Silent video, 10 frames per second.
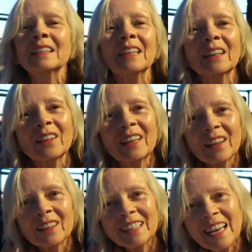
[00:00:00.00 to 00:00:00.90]
none of the
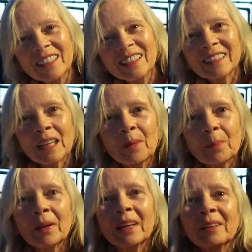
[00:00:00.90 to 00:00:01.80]
other tenants come
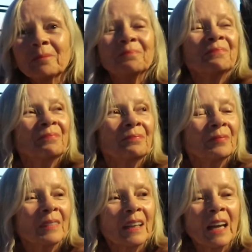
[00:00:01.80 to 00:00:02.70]
up here.
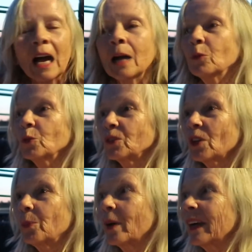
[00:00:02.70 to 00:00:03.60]
I'm
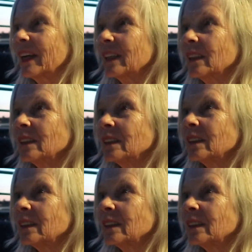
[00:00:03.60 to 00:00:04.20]
also praying